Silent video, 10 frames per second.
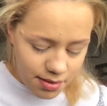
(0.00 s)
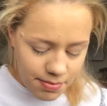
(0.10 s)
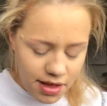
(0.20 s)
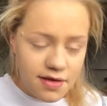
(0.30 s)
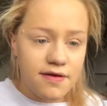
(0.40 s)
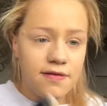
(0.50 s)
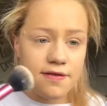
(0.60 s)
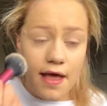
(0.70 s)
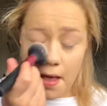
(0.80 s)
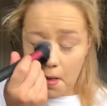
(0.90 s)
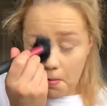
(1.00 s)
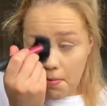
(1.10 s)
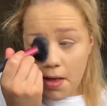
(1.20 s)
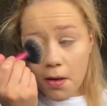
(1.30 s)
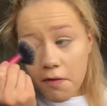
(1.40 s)
But I just set
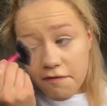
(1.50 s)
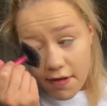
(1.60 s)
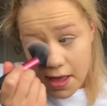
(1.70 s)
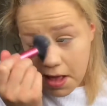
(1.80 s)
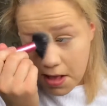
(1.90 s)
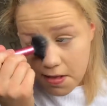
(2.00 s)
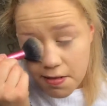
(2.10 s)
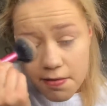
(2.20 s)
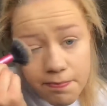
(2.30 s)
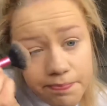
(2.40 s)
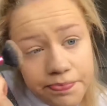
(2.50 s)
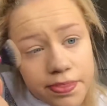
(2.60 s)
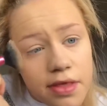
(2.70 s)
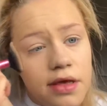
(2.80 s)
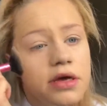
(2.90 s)
my whole face,
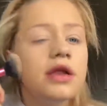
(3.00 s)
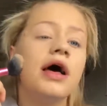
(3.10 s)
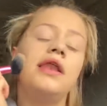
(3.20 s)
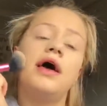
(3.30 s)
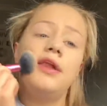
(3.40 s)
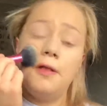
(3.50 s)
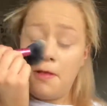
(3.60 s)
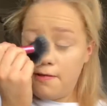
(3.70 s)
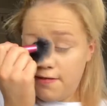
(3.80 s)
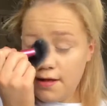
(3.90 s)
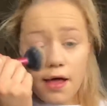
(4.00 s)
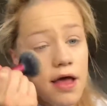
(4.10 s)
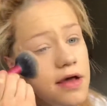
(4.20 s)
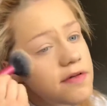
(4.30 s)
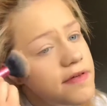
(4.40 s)
like lightly dusting it
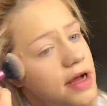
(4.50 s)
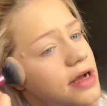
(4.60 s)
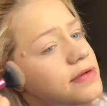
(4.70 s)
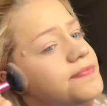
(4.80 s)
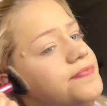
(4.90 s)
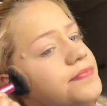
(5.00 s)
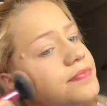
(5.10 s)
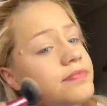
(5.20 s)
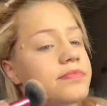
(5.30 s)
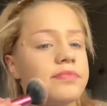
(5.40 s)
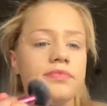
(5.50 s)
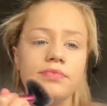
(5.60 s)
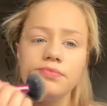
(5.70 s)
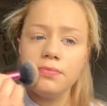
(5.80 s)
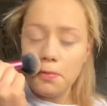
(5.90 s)
over.
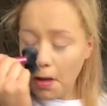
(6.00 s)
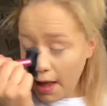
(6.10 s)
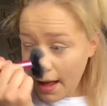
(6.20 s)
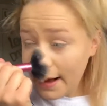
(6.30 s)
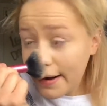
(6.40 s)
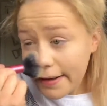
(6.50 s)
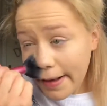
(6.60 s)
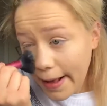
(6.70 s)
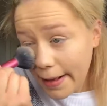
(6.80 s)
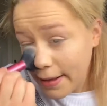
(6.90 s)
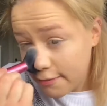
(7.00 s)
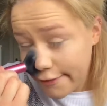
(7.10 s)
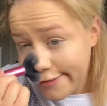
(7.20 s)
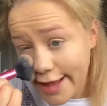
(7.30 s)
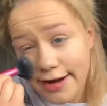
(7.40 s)
I hate looking cakey, so
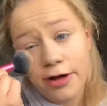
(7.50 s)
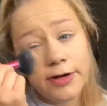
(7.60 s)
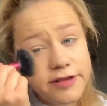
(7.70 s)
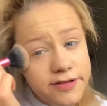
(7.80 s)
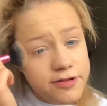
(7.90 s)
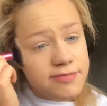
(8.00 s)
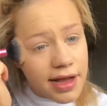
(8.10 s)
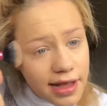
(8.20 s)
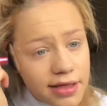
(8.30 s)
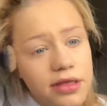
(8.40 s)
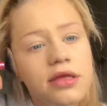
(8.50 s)
at the end I always use my